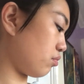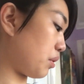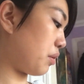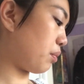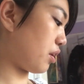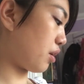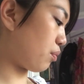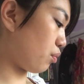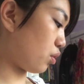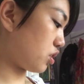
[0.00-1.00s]
when, when I
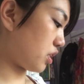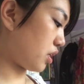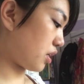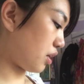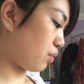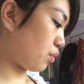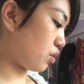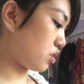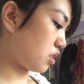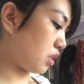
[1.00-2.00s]
can wash it get it
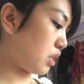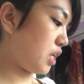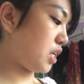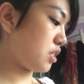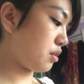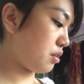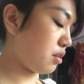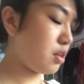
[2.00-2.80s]
washed and cleaned and